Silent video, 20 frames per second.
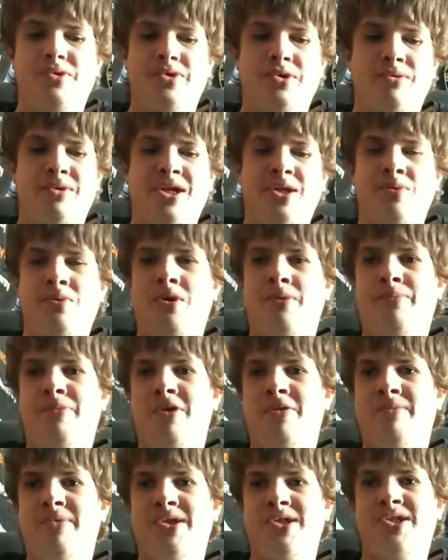so that's why I put
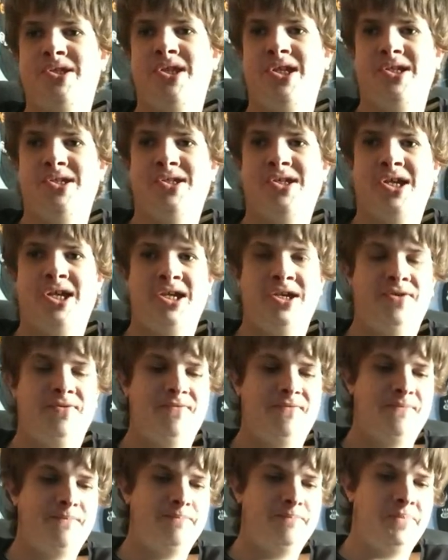them in 16th,
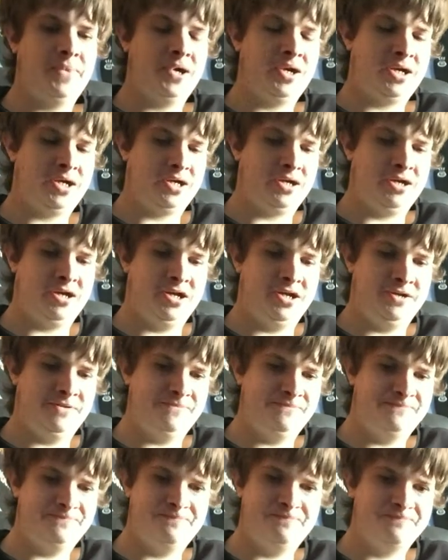but,
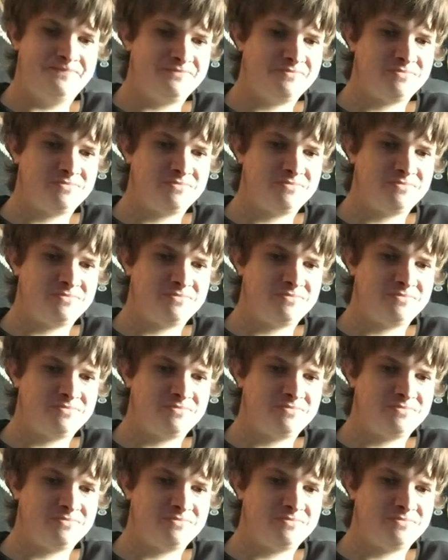um,